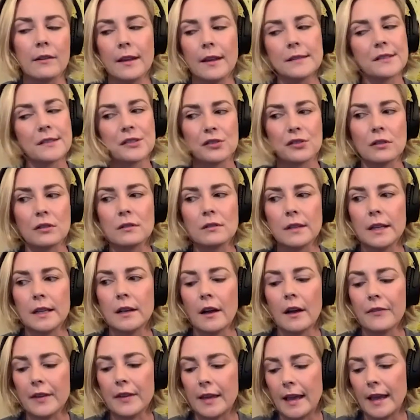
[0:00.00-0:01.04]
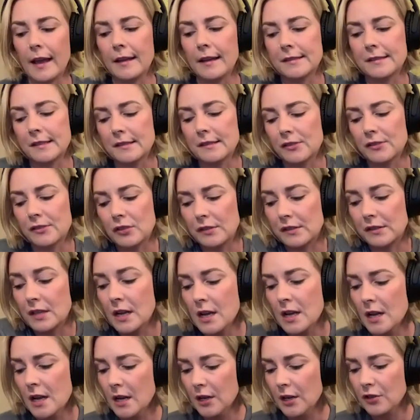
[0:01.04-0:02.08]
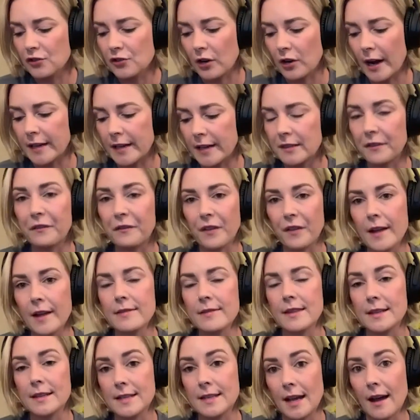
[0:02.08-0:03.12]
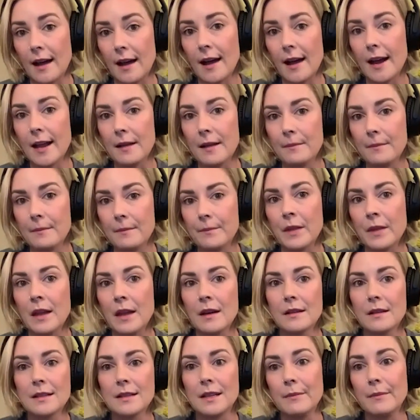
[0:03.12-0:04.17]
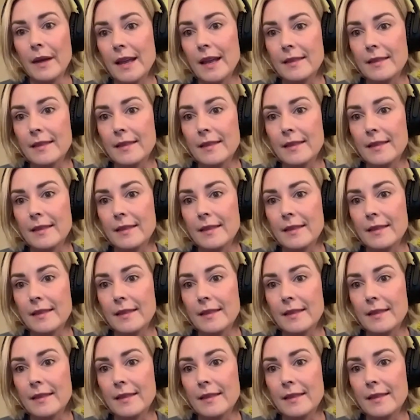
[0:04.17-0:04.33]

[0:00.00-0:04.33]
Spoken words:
That's certainly not the case. It's just trying to find the time to make